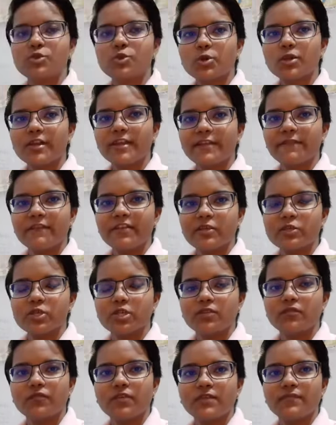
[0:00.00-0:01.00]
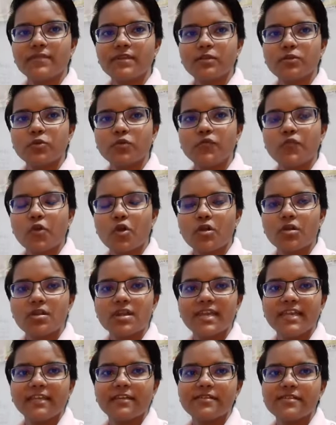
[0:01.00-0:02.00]
Chemistry revision we will do for
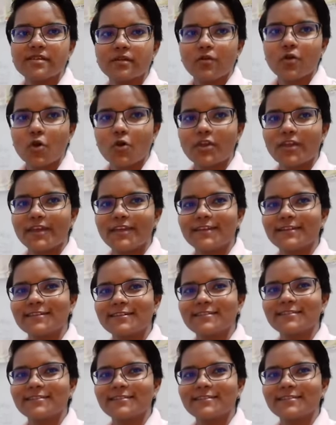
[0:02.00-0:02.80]
NEET. Okay.